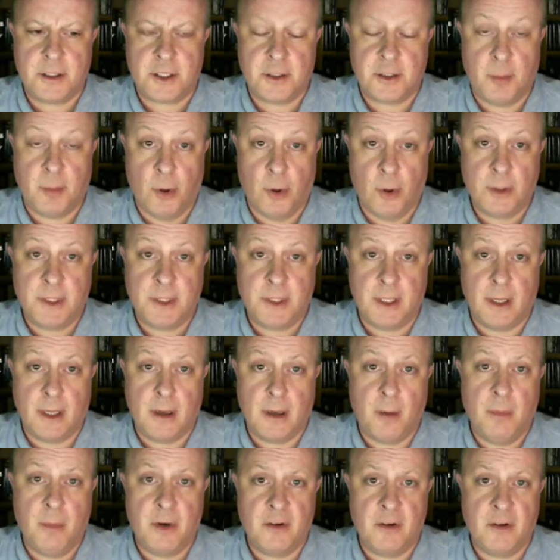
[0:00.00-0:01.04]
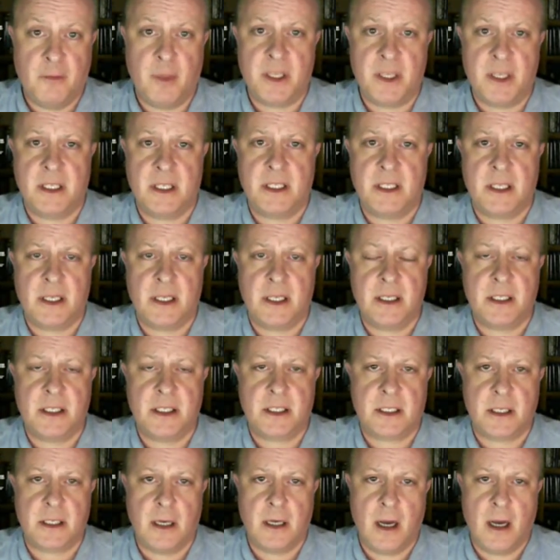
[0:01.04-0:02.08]
supported a number of
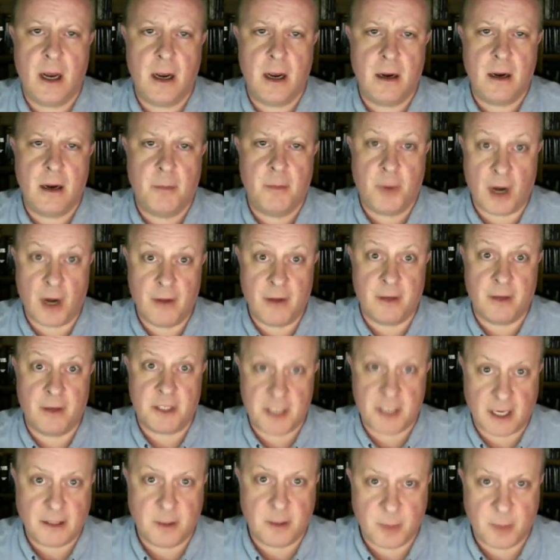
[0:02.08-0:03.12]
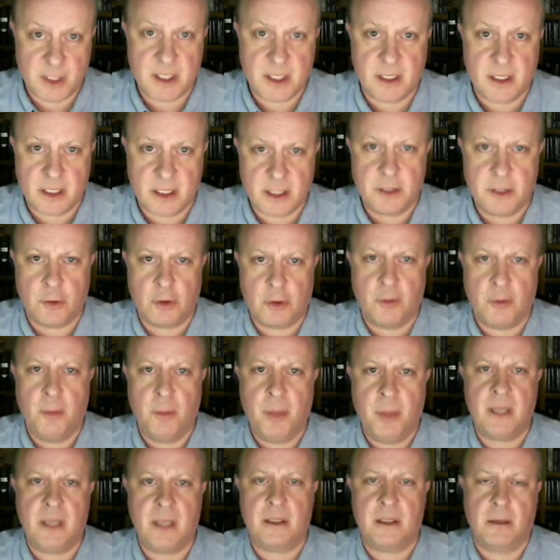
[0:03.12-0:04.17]
businesses, private sector businesses, who
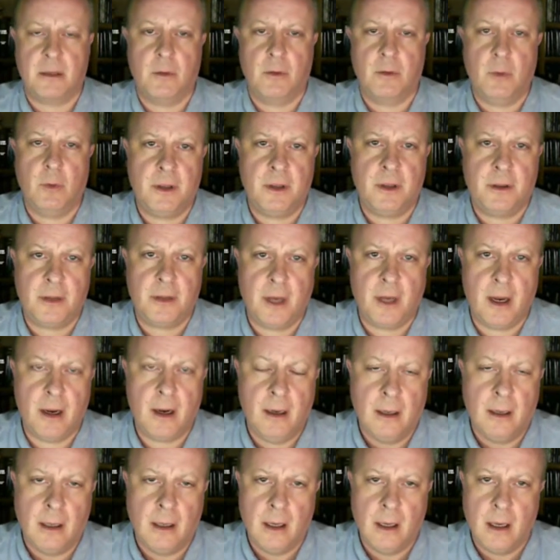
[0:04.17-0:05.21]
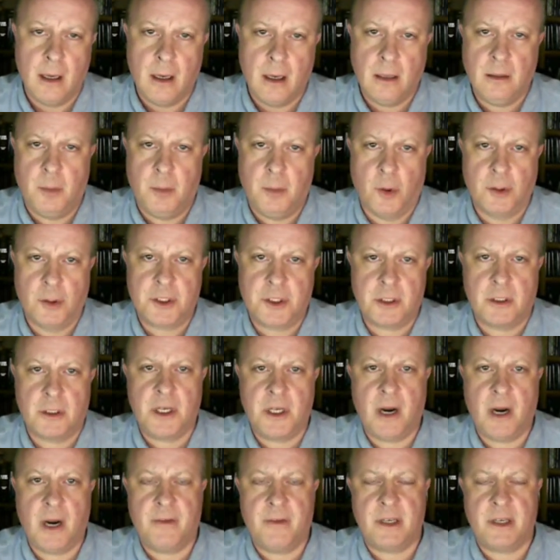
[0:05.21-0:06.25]
compete with the postal
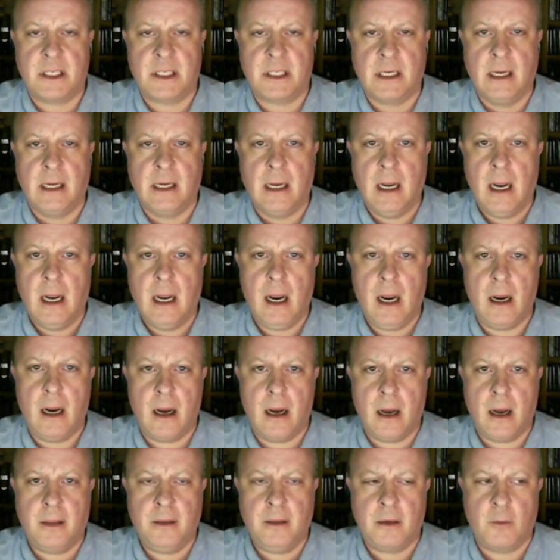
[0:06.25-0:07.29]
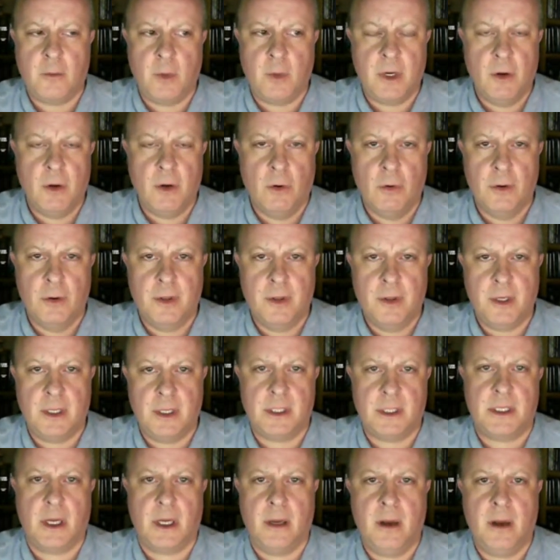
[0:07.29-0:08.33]
service. I think we know
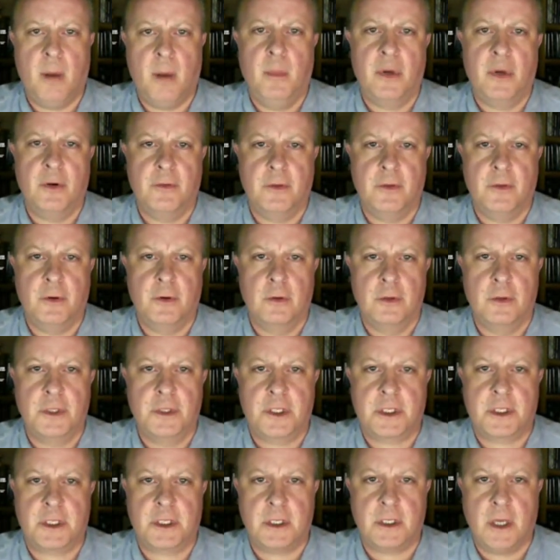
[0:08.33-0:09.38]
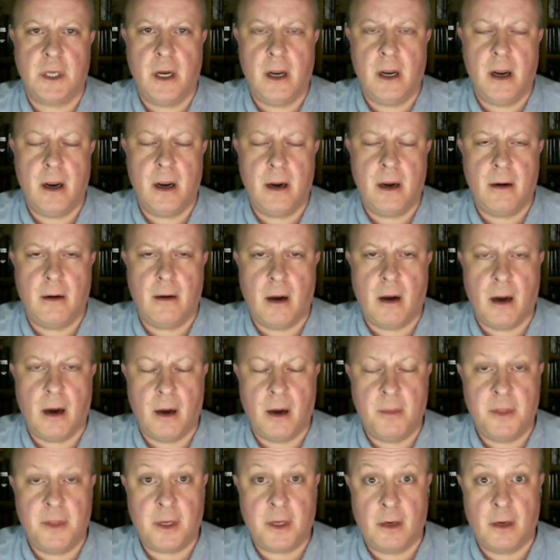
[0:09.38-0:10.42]
that a number of those,
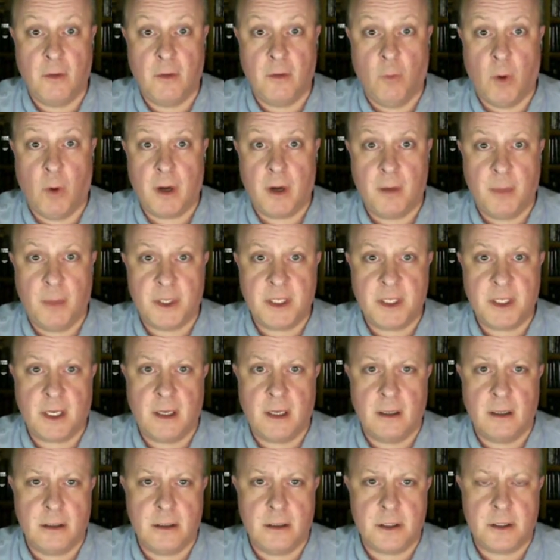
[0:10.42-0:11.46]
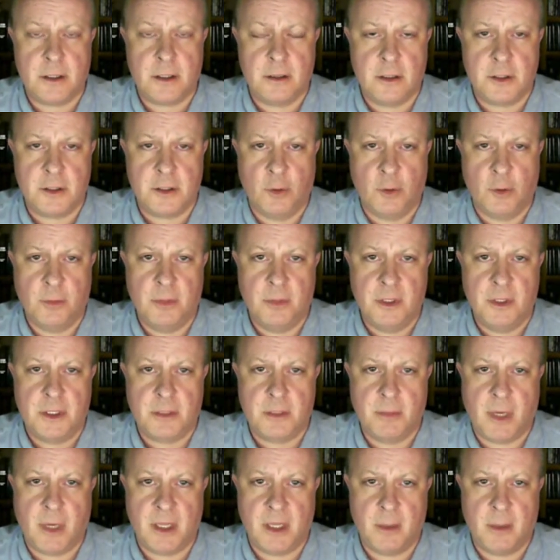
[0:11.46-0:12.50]
I'm thinking of one in particular that's owned
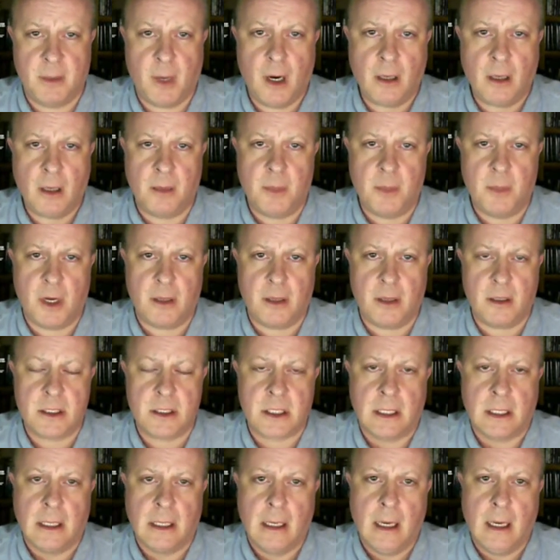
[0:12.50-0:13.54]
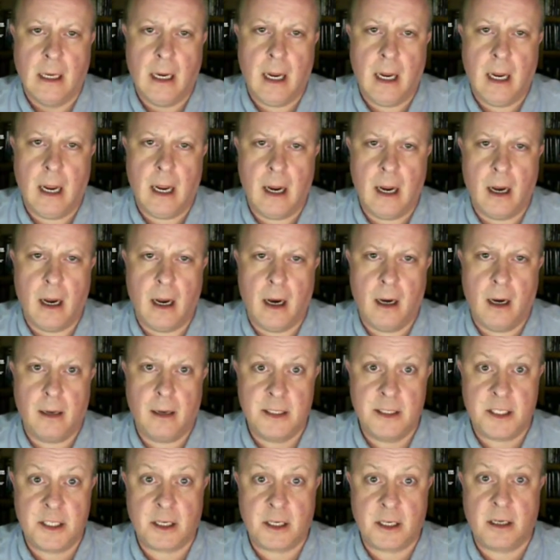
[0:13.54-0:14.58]
by the Barclay brothers, are
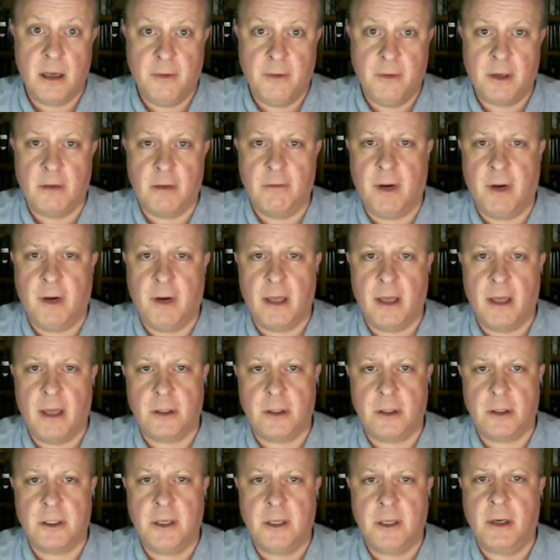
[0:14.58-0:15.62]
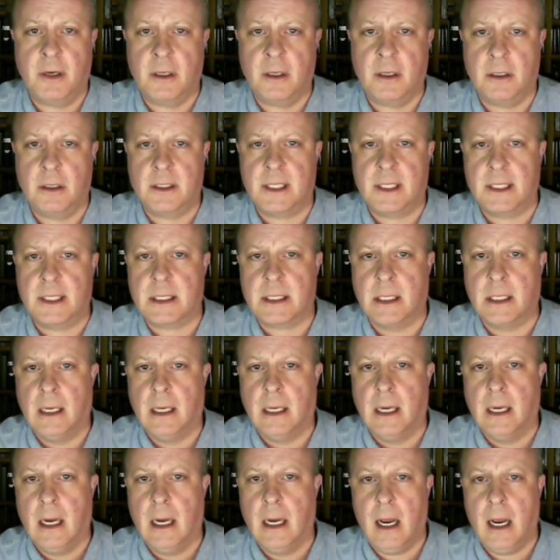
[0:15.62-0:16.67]
in significant financial difficulties.
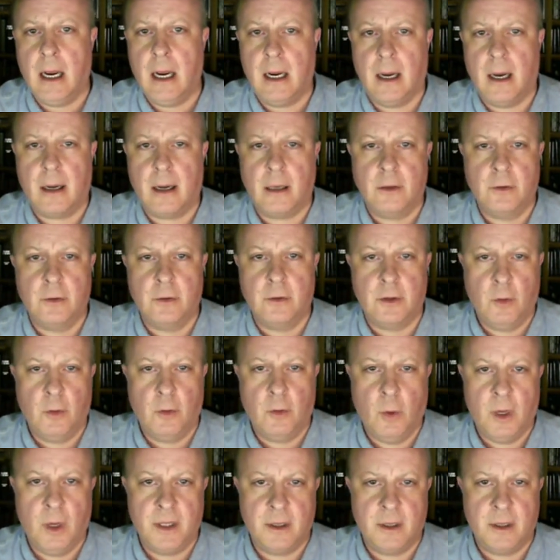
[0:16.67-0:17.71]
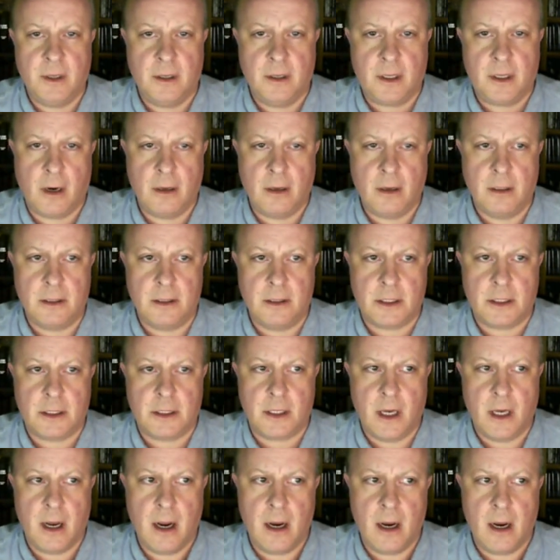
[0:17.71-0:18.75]
And I don't know whether the current
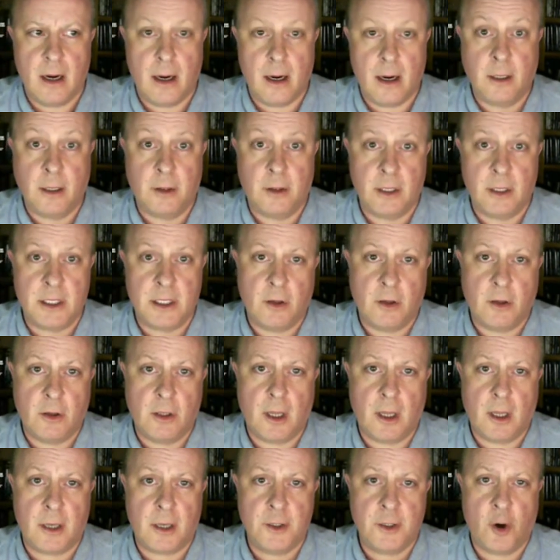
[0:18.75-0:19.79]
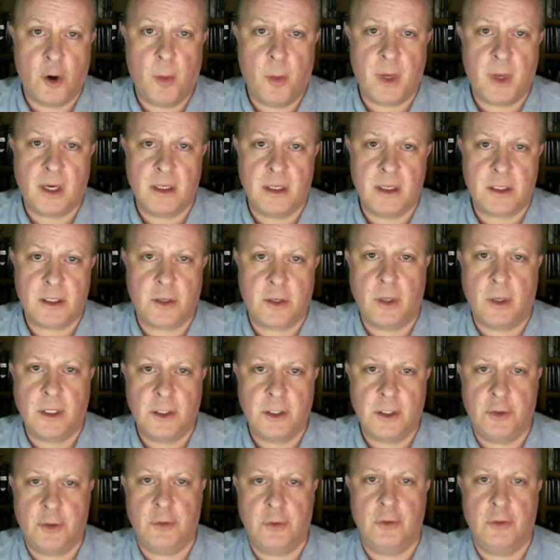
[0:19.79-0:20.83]
increase in online shopping is
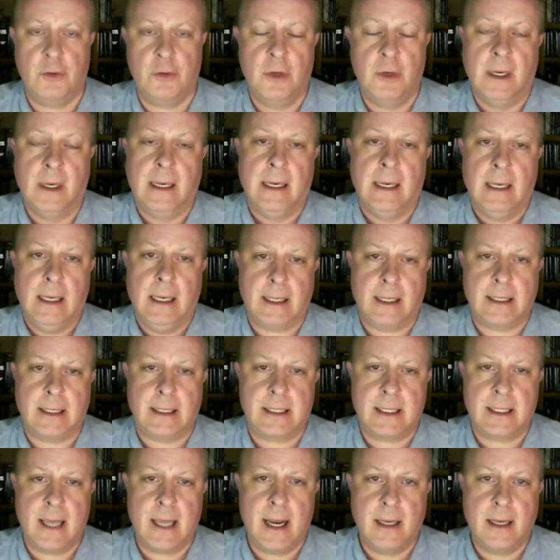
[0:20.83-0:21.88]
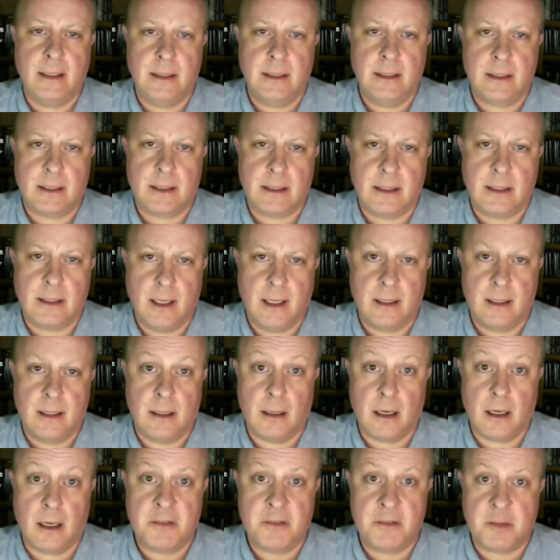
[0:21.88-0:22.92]
going to extend the
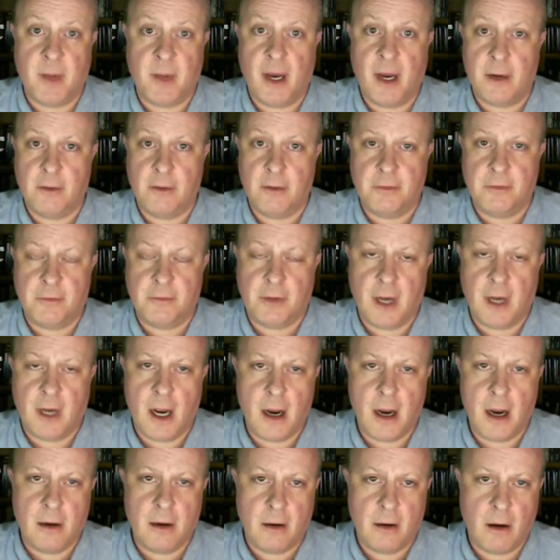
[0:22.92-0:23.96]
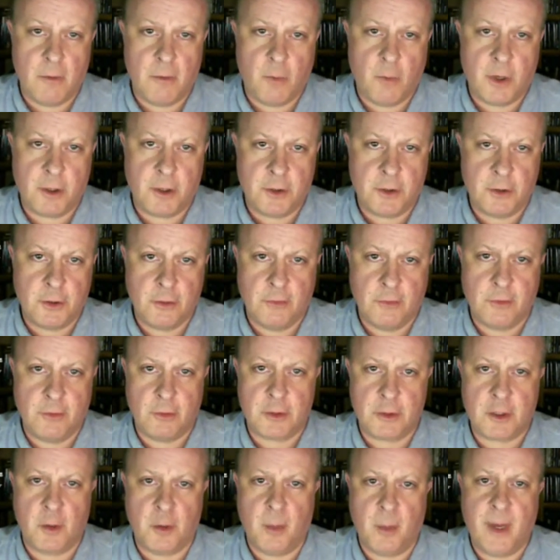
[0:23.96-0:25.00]
lifespan of one or two of
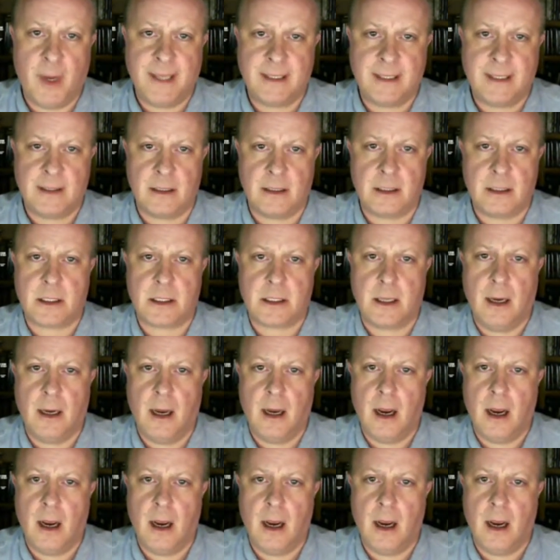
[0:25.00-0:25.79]
those competitors